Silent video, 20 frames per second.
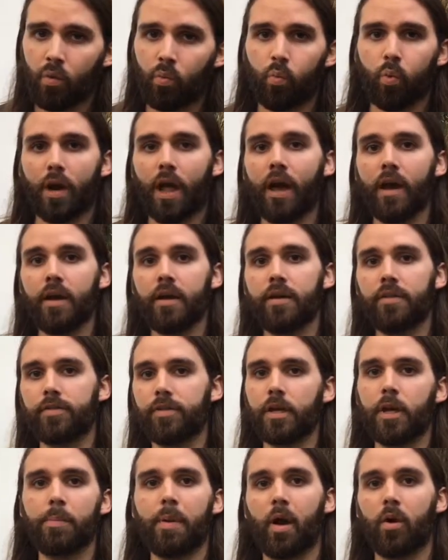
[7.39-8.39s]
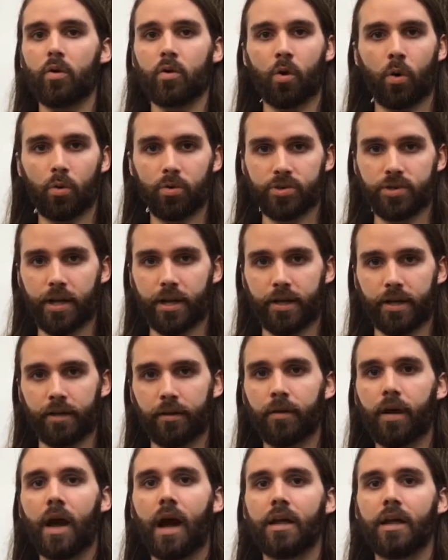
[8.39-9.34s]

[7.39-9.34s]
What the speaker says: When I think about goal setting,